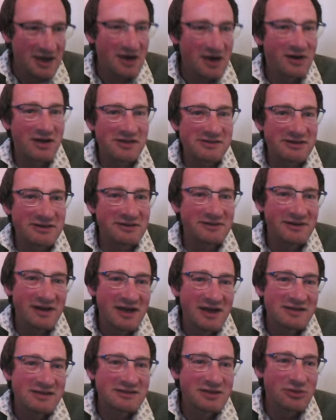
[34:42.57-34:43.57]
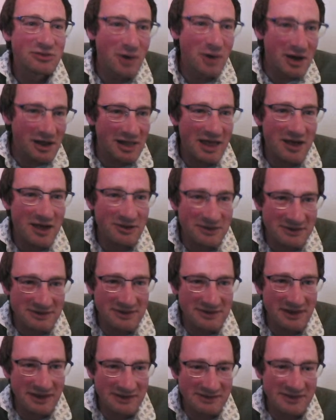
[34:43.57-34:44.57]
Okay, so the word cloud
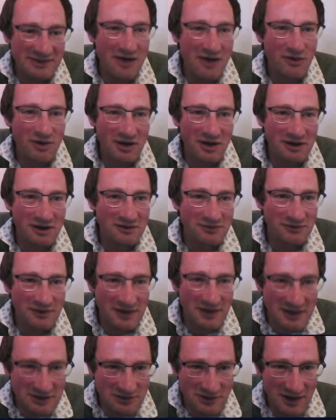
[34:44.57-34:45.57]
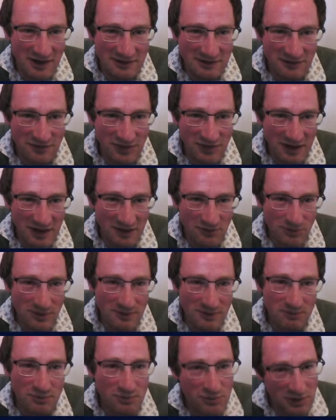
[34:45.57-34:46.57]
is now a kind of interactive thing. If we
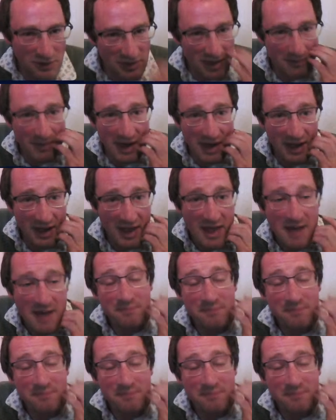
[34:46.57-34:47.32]
bring that back.